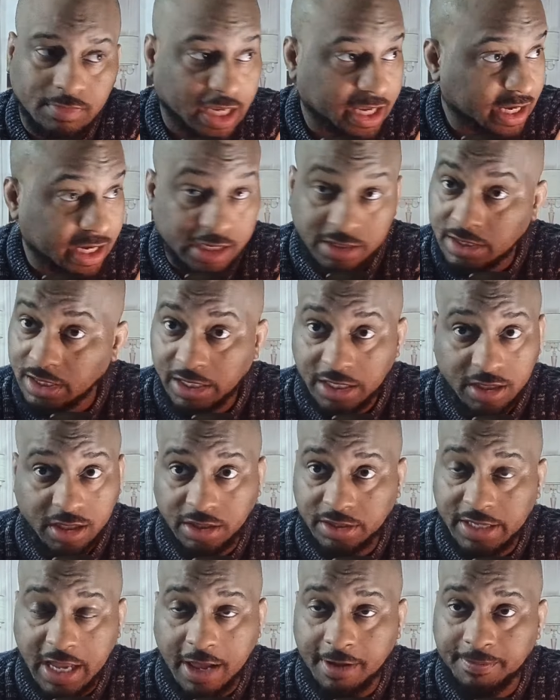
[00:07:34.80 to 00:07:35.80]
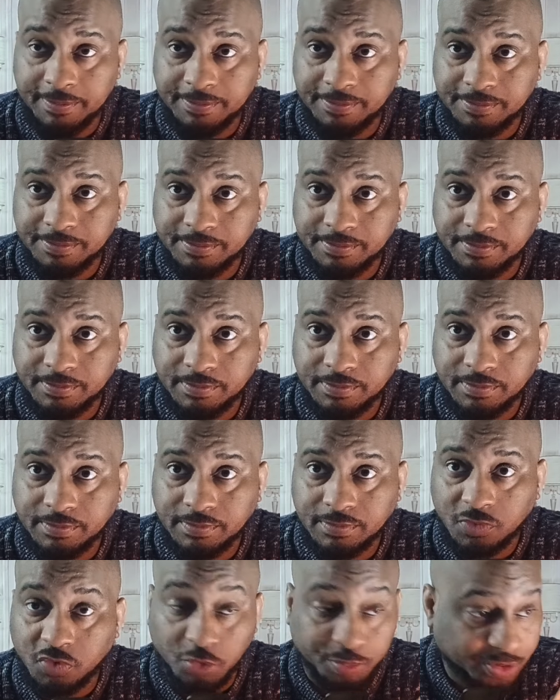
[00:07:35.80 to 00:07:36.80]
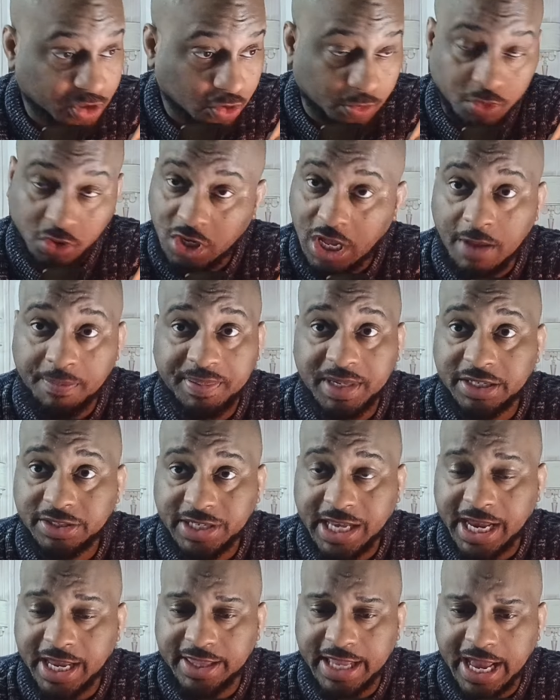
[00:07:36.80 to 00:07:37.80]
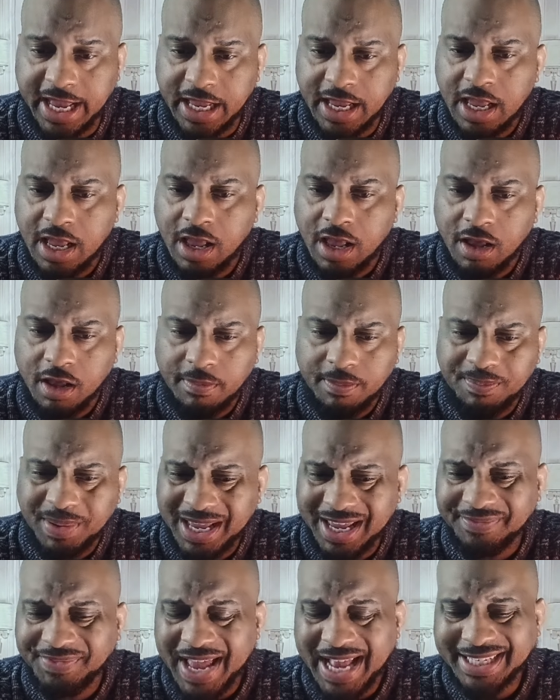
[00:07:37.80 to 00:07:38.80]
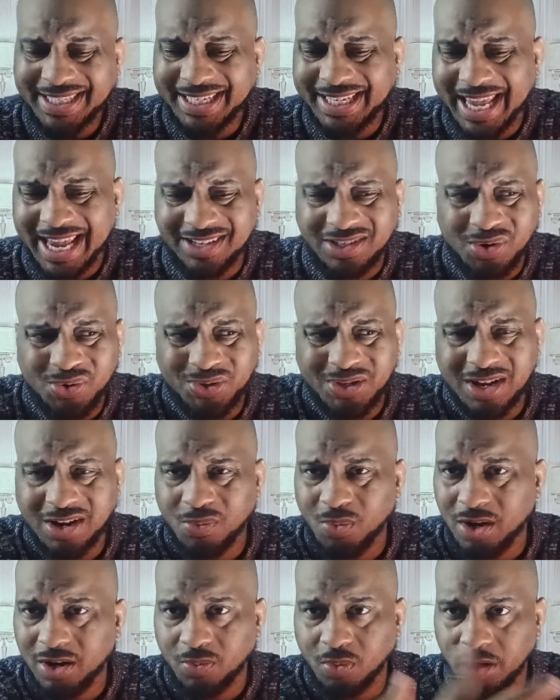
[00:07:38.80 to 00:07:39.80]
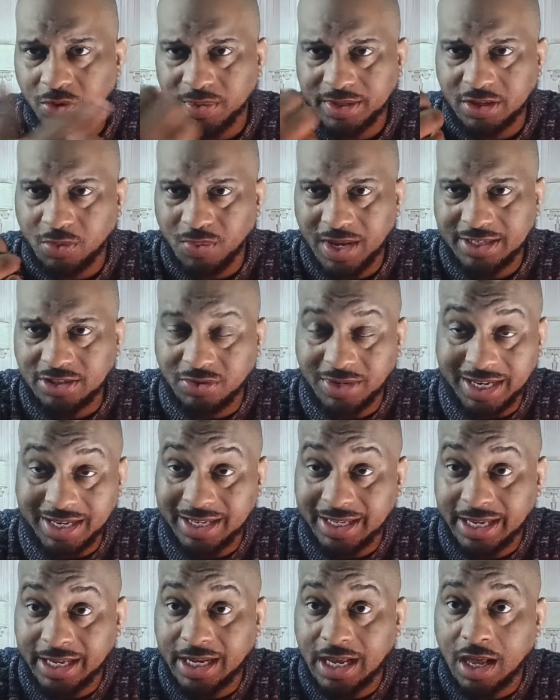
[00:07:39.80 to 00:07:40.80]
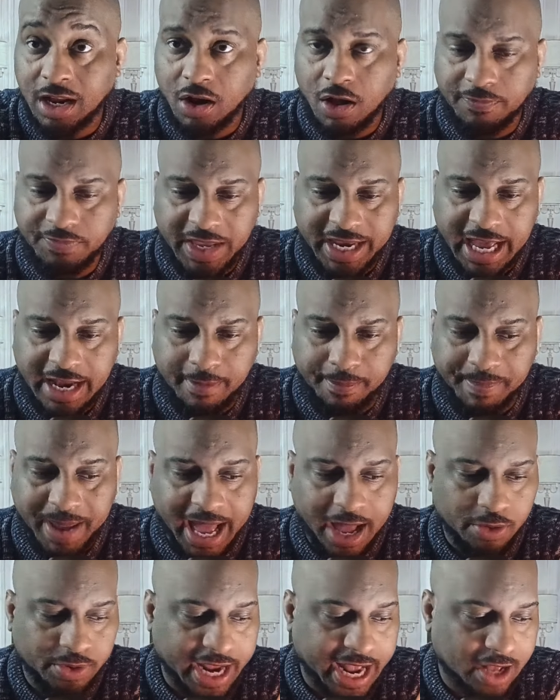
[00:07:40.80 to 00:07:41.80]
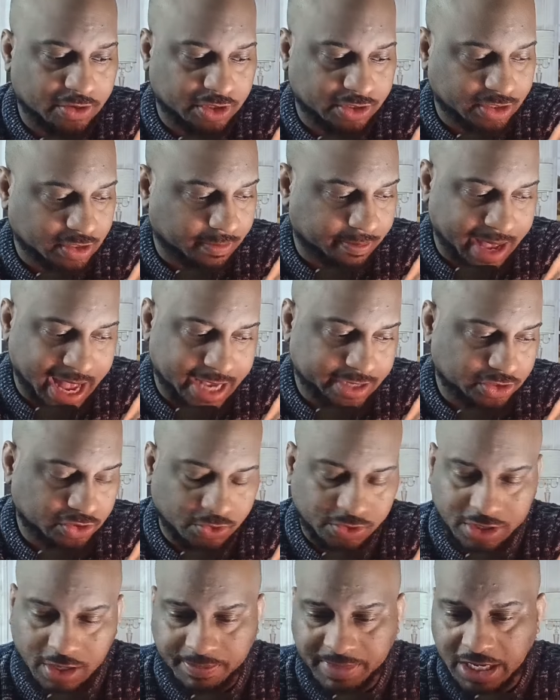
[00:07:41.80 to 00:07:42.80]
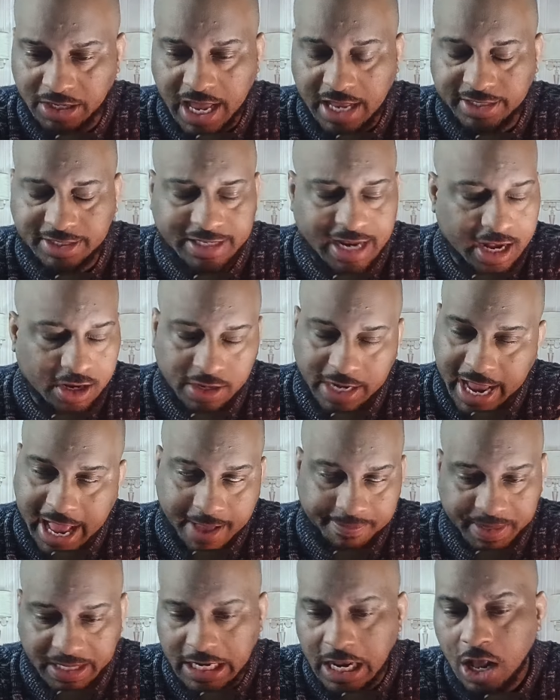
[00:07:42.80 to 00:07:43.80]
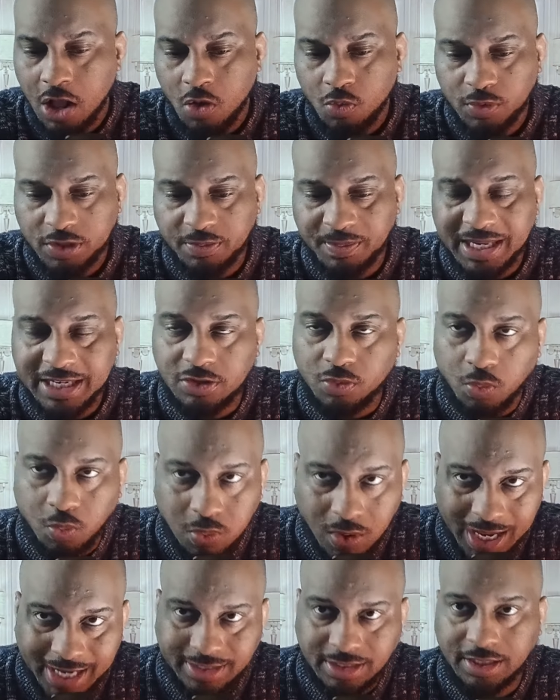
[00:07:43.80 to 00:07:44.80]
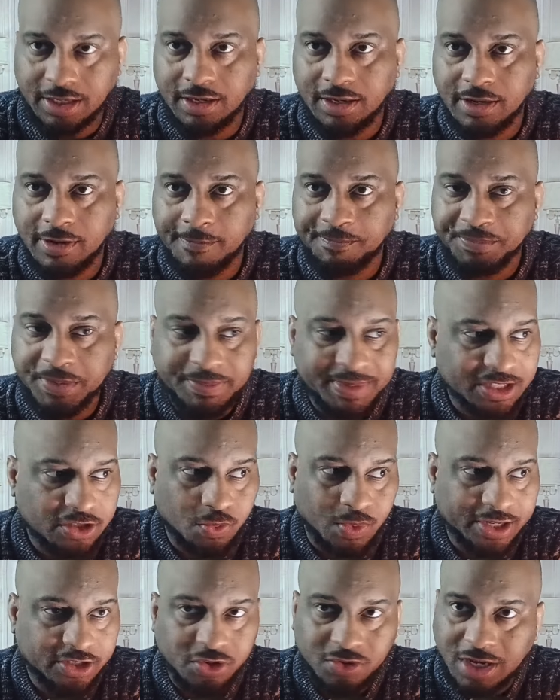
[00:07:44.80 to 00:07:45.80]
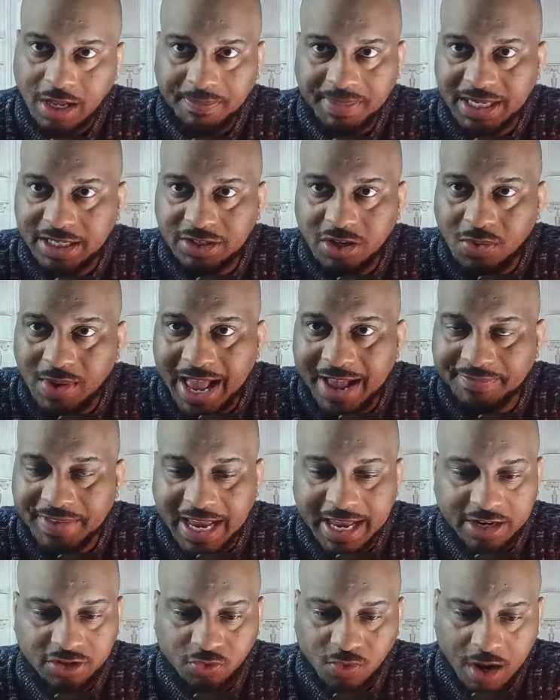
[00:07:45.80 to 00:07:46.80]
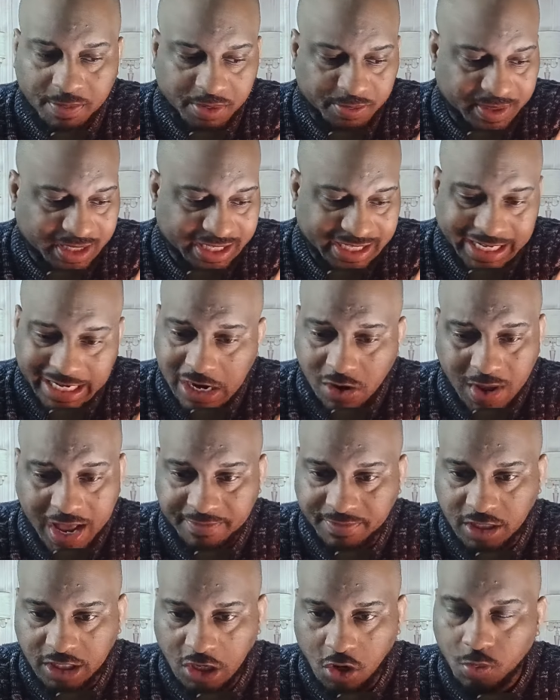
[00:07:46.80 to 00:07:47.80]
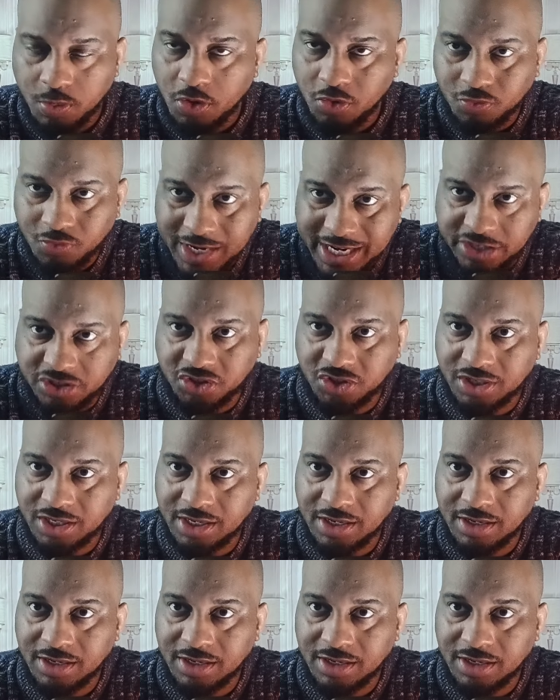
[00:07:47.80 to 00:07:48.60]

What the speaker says: Easily looked up. Reputable company saying that. But if that's the case, who's going to want to work with the West so they can get cut off? They got to bow down to some master or something. It's not going to happen. Which means what? That means the Western companies don't have that interoperability. They don't have global reach.